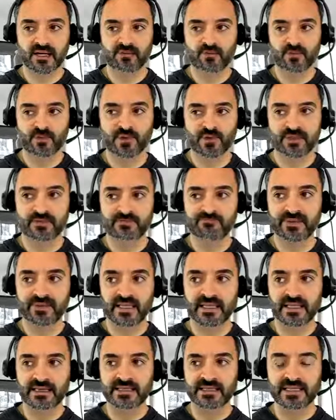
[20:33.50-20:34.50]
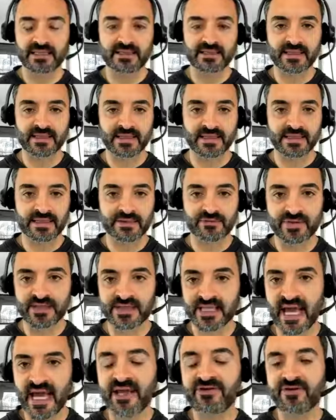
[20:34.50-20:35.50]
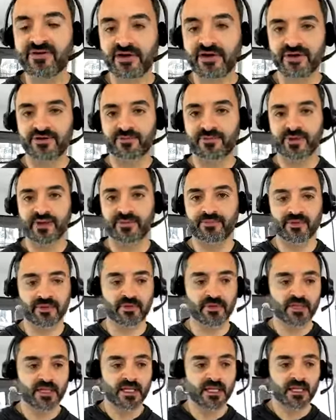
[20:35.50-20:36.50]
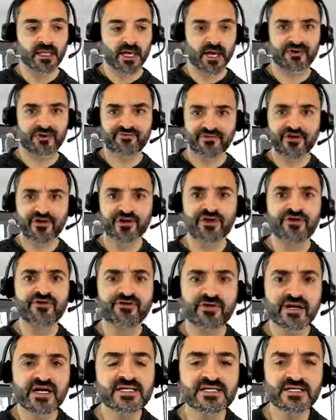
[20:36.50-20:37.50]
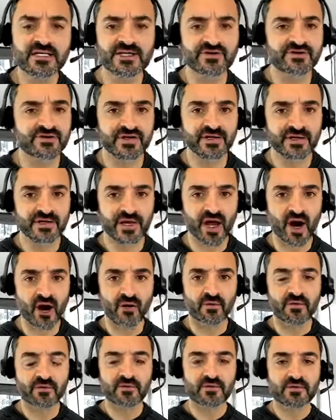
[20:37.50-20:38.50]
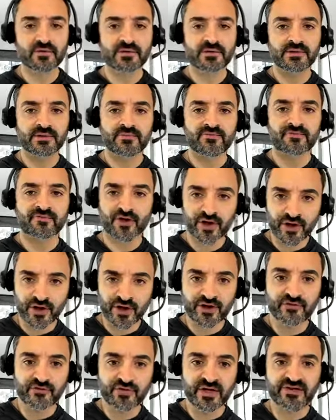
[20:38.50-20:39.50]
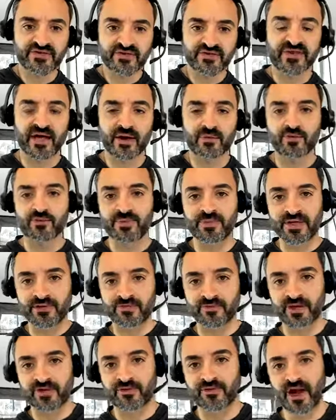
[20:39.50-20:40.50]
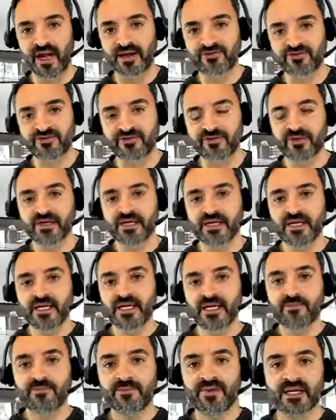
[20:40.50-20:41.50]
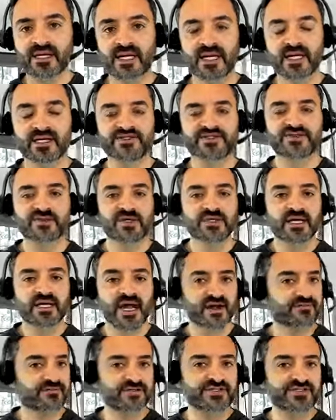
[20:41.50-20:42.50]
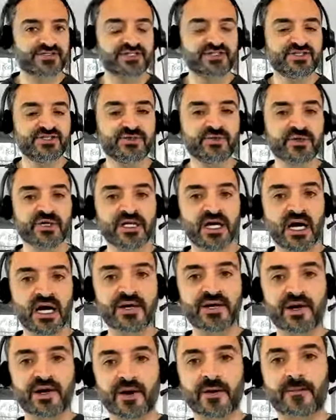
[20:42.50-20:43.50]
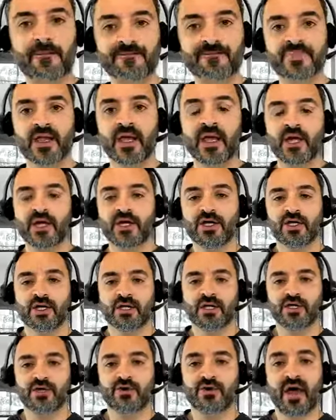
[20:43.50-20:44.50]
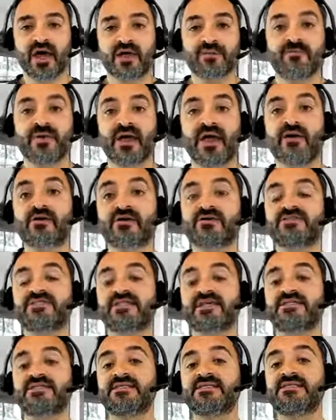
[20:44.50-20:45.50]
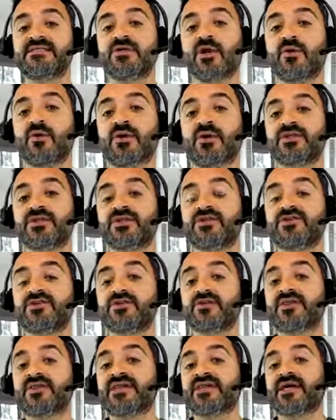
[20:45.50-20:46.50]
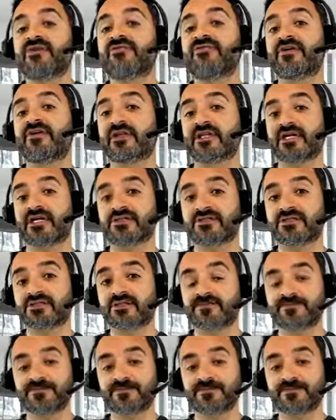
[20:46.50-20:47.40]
would be it would land on other people. And for good reason you didn't know. For good reason that will be a regret. Because ever since you were younger, you had parents that didn't know what to do with their feelings.